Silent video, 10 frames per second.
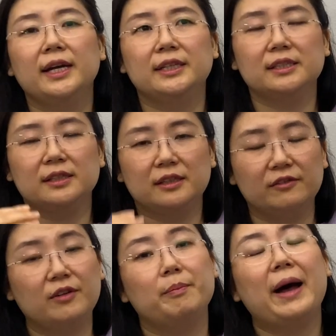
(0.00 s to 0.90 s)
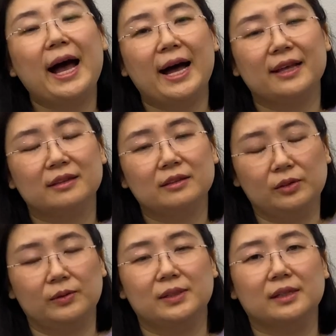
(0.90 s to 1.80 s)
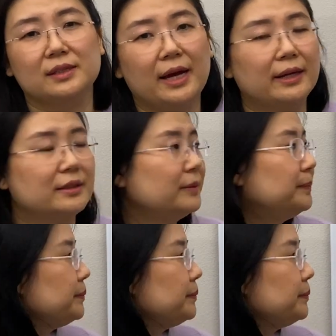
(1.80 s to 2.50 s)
It's just a different path to success.